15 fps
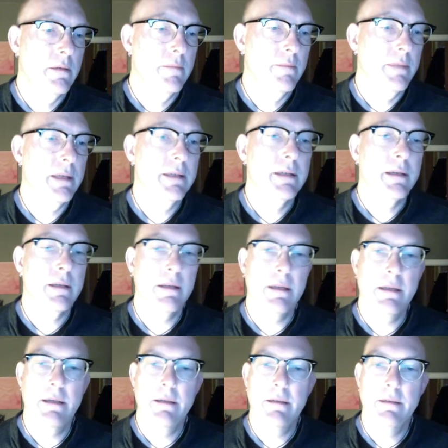
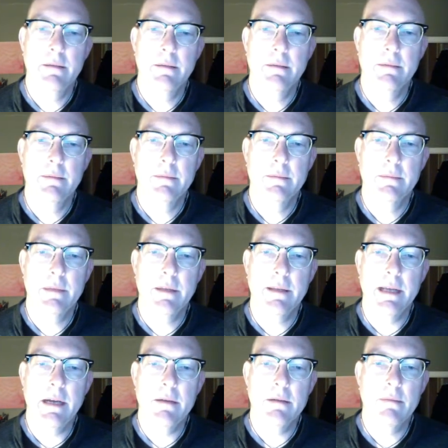basically a
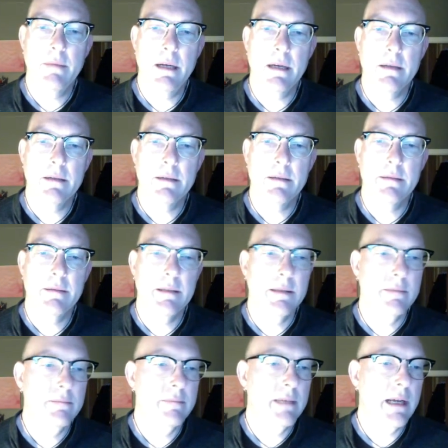thousand bucks,
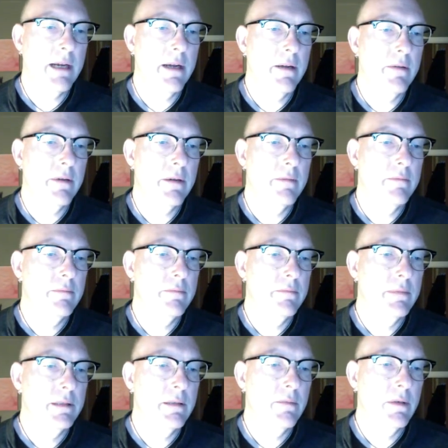900,
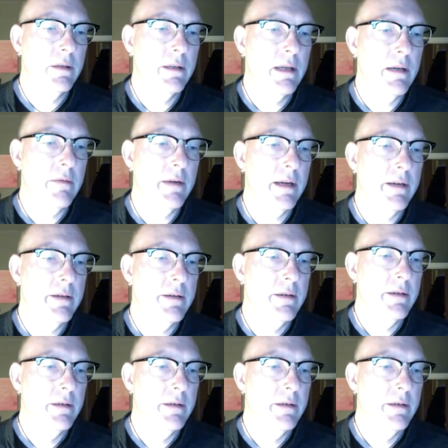somewhere in that range.